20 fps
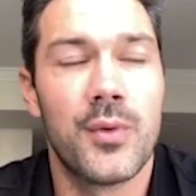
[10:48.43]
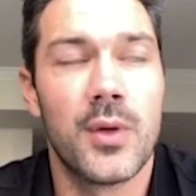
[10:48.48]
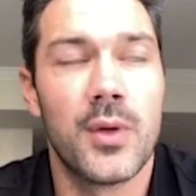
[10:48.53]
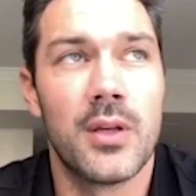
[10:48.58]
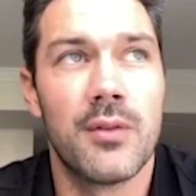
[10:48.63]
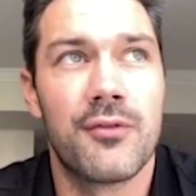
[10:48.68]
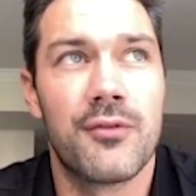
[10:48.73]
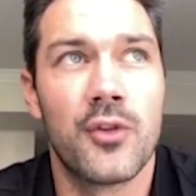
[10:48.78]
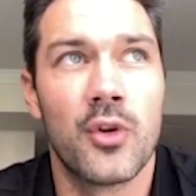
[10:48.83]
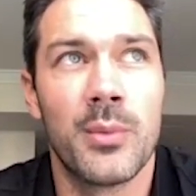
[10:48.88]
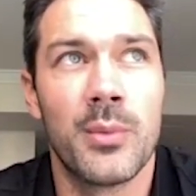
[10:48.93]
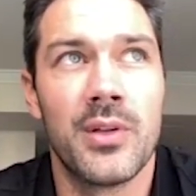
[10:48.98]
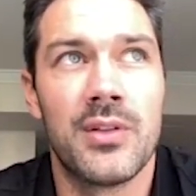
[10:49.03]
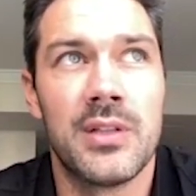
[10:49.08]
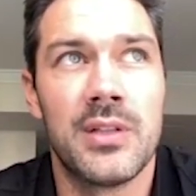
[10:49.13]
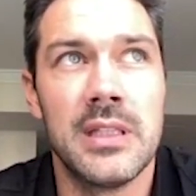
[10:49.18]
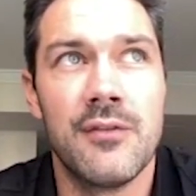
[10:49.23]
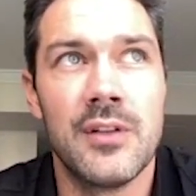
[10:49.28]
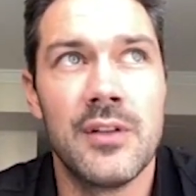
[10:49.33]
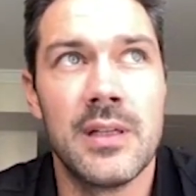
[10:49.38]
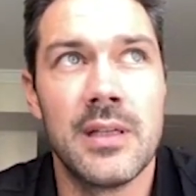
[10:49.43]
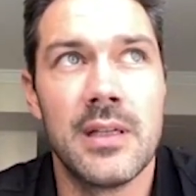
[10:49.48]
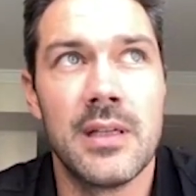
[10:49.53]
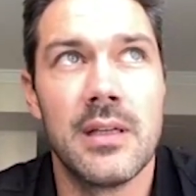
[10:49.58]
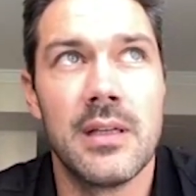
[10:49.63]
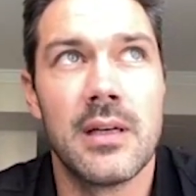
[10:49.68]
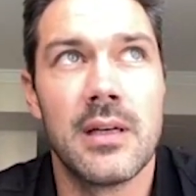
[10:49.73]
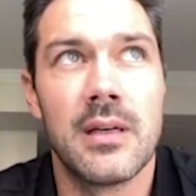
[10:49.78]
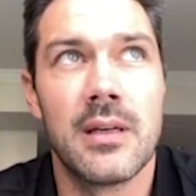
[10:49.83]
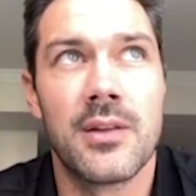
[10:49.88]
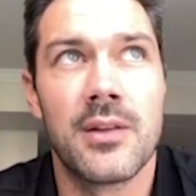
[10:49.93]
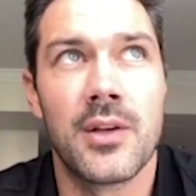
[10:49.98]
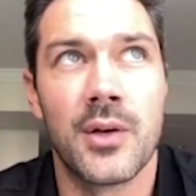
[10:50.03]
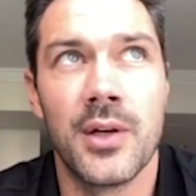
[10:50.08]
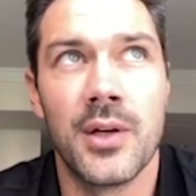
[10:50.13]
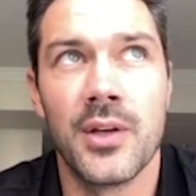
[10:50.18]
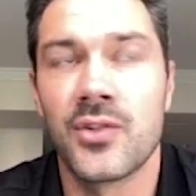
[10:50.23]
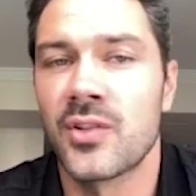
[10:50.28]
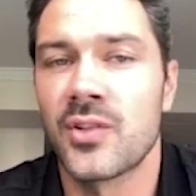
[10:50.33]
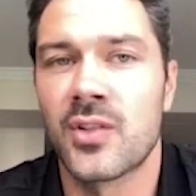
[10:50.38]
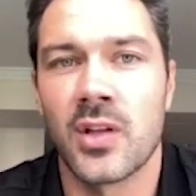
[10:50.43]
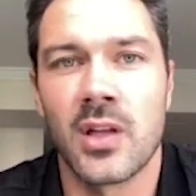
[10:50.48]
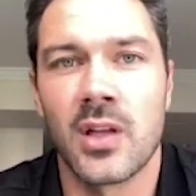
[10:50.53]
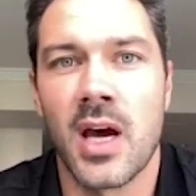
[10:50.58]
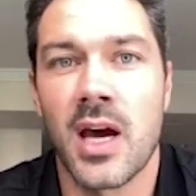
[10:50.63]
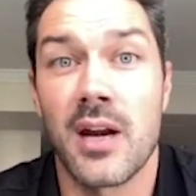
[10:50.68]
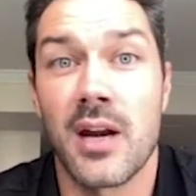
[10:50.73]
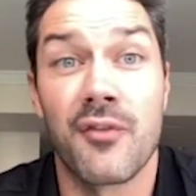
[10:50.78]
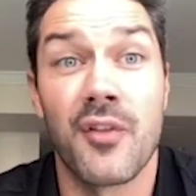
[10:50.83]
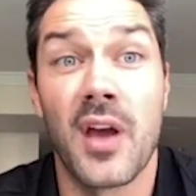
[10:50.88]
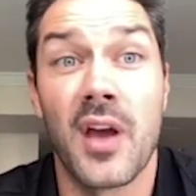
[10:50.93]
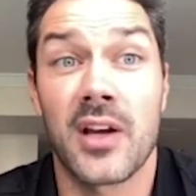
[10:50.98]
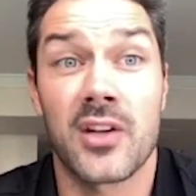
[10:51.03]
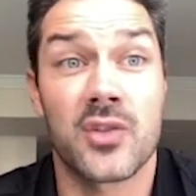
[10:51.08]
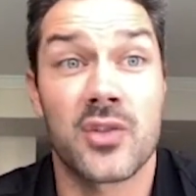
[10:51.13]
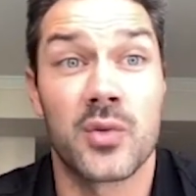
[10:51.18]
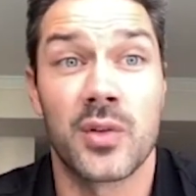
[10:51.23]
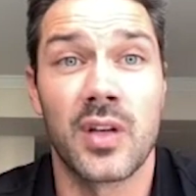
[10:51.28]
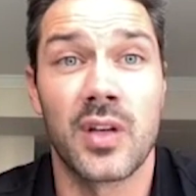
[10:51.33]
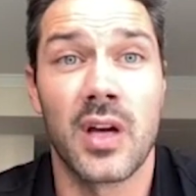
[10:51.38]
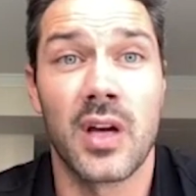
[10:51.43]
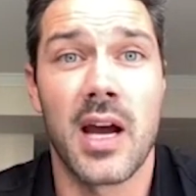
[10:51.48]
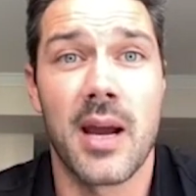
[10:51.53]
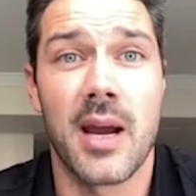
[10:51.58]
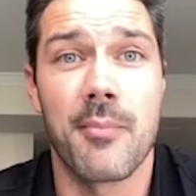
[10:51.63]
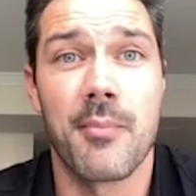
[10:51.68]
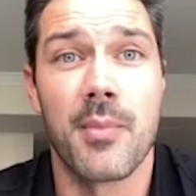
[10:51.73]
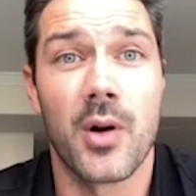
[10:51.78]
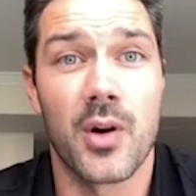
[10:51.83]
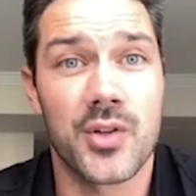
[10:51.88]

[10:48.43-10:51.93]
in film and T V, there isn't a lot of extra time.